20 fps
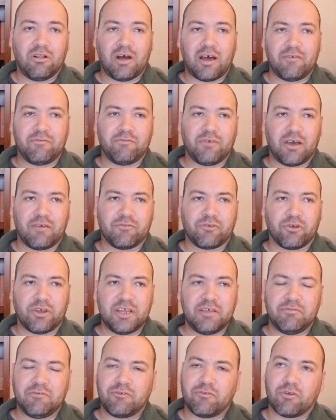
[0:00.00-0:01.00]
I've
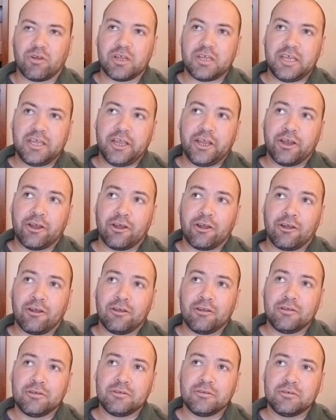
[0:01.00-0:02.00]
grieved for a
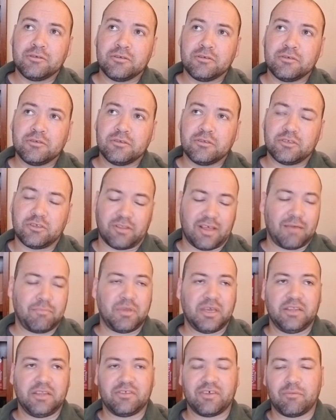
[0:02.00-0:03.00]
year, so that
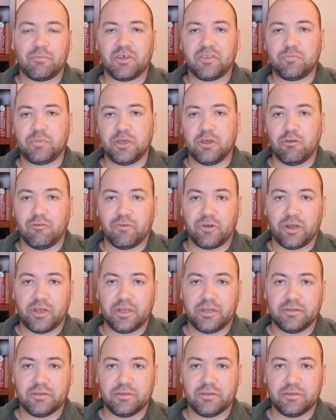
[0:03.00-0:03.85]
means I must be over it.